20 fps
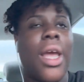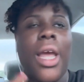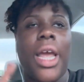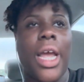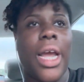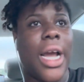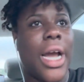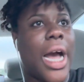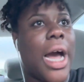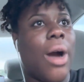
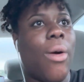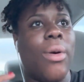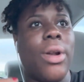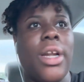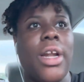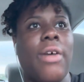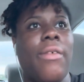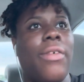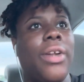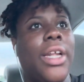and God will
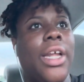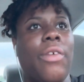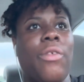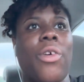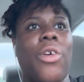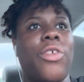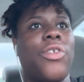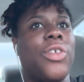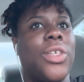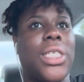never leave
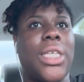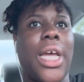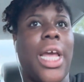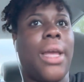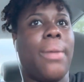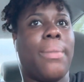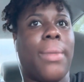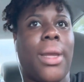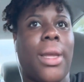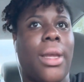or
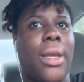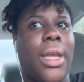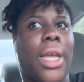forsake me.